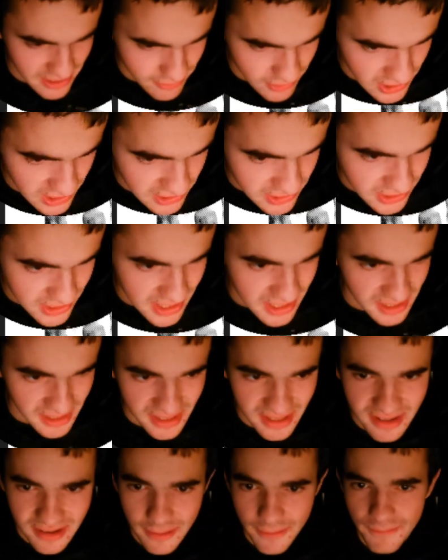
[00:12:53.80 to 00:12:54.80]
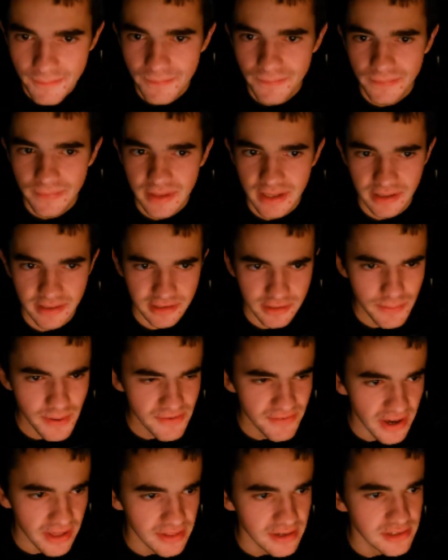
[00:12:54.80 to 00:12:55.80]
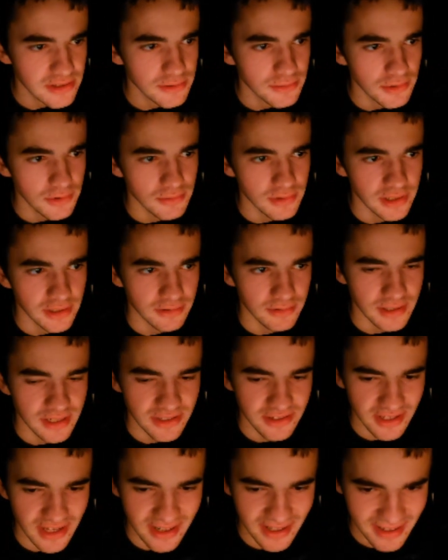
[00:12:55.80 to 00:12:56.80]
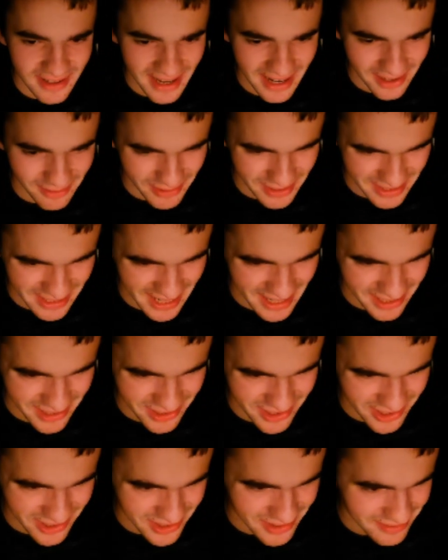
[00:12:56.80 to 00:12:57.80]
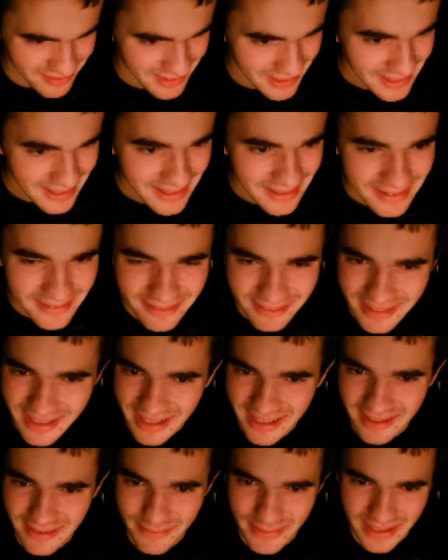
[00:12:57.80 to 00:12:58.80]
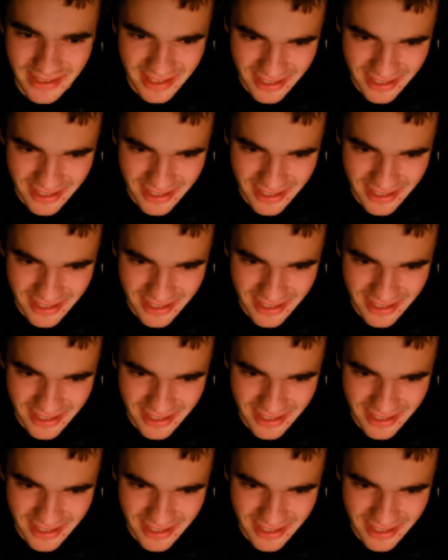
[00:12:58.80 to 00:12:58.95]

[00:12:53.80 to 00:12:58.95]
really skinny. To be fair, they do all look really skinny. Anyway, that is just getting a bit